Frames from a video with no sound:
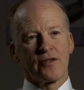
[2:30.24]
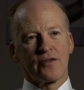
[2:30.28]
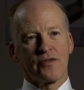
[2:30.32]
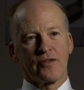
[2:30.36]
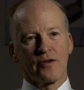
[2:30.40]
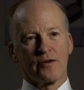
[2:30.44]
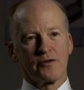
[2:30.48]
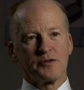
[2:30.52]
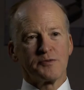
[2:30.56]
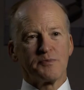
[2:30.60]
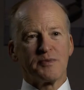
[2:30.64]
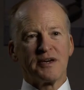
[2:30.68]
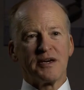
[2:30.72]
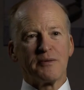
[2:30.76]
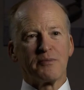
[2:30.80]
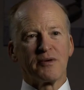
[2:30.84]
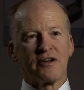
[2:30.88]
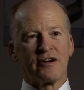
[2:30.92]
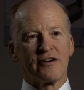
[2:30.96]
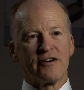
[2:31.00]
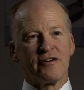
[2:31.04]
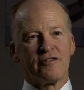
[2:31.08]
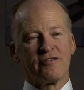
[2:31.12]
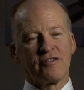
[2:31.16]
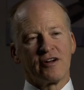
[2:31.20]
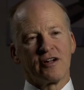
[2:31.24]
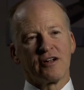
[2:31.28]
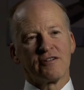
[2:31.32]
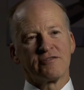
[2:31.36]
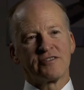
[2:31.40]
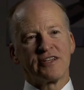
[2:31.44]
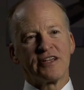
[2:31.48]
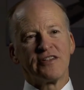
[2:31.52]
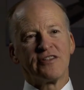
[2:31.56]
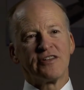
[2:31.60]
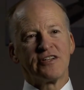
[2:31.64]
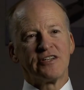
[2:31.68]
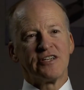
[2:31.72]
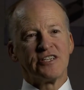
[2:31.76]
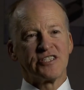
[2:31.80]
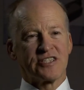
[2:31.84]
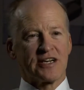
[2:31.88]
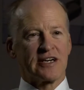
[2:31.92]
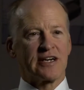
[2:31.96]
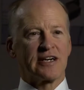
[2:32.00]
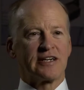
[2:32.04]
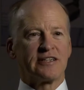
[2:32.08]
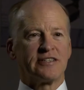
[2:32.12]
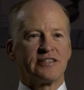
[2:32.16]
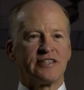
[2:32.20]
Those people are involved in the
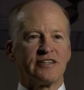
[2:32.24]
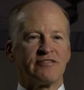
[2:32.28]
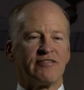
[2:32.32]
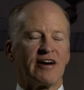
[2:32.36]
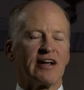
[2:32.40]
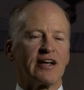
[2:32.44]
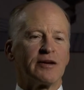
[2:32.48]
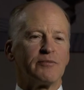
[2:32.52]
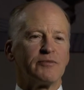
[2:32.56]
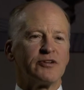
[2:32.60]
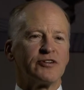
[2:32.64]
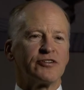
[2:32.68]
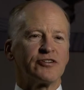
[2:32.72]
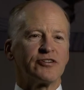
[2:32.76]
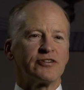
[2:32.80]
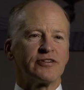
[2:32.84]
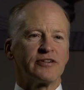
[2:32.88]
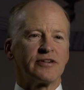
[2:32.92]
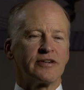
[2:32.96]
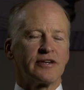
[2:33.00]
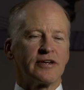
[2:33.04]
design development,